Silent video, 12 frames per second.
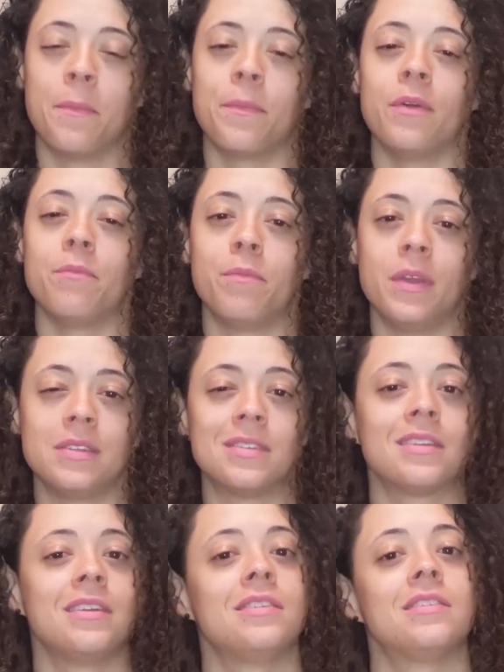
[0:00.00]
but
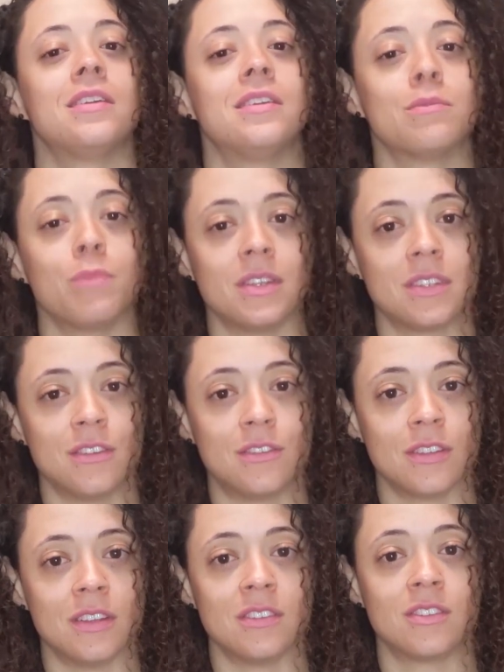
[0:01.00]
basically today's
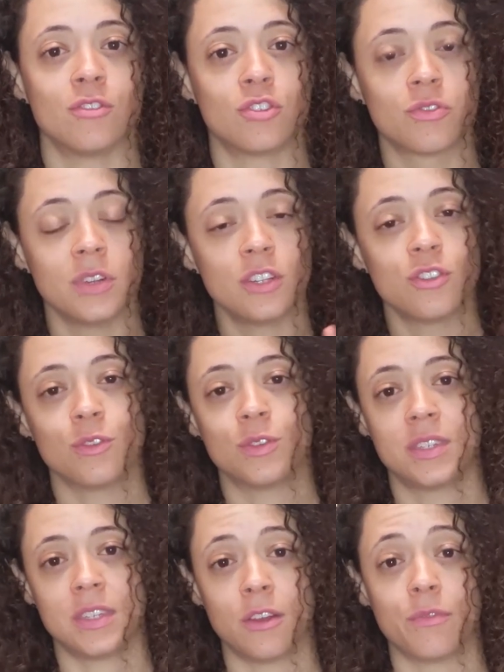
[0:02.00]
message is to treat
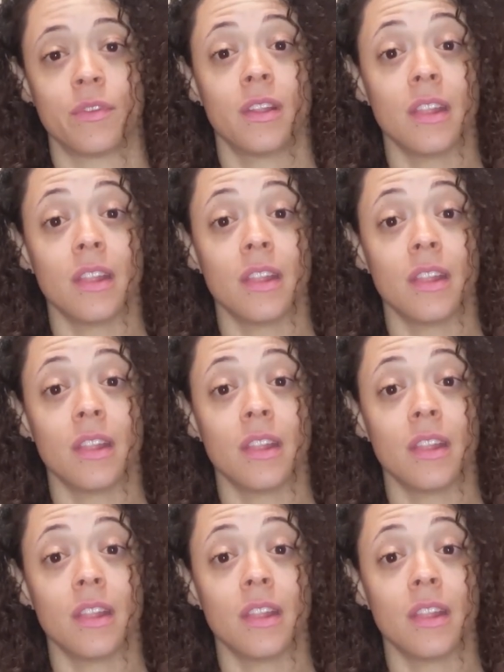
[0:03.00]
yourself,